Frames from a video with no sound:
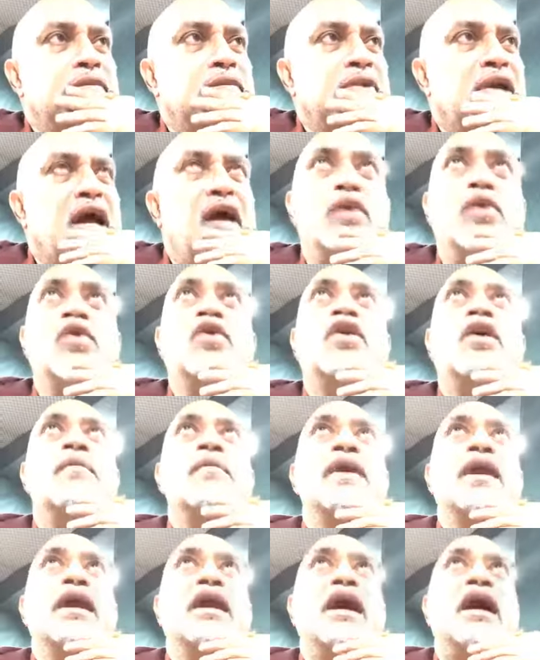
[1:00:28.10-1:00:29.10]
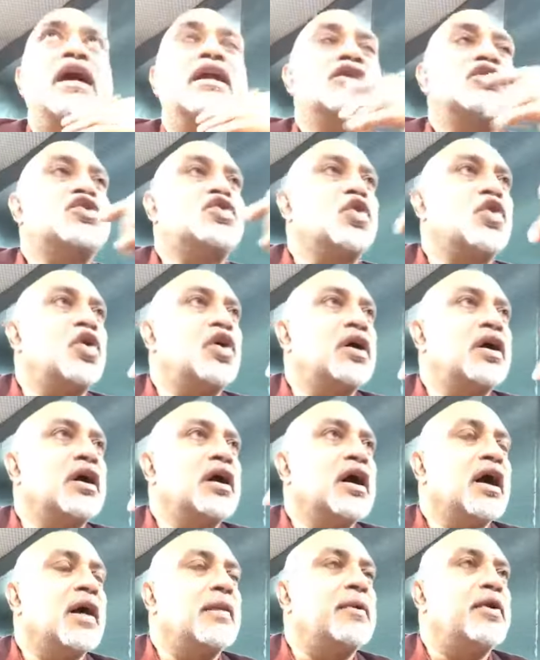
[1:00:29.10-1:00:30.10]
I don't come here and talk
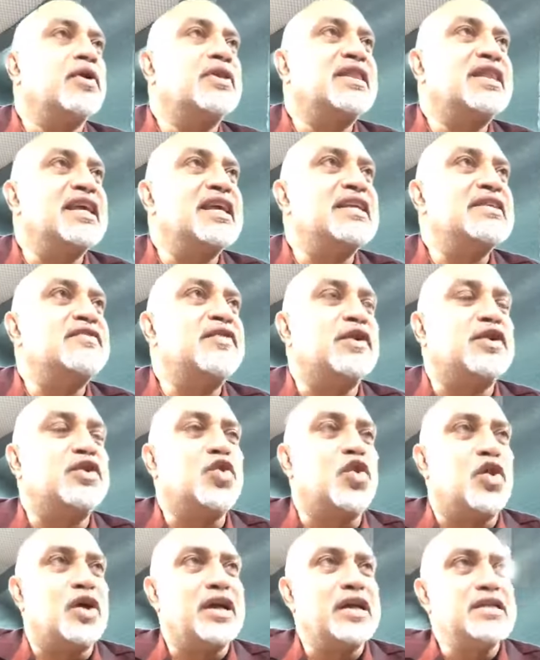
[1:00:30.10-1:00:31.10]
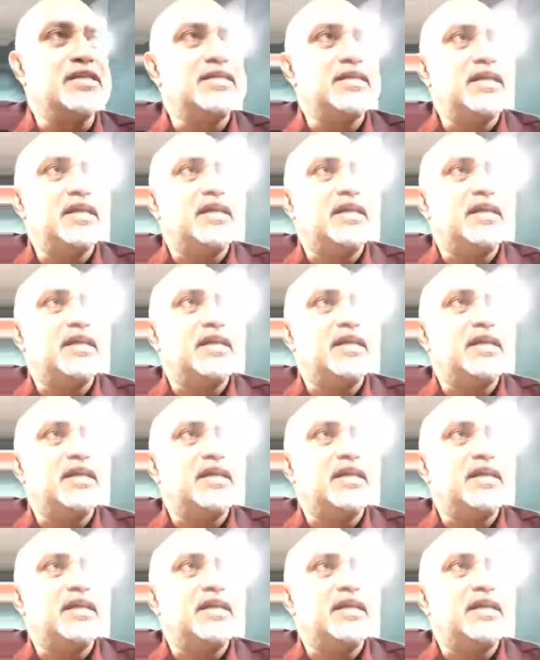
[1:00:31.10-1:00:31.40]
about things for talking's sake.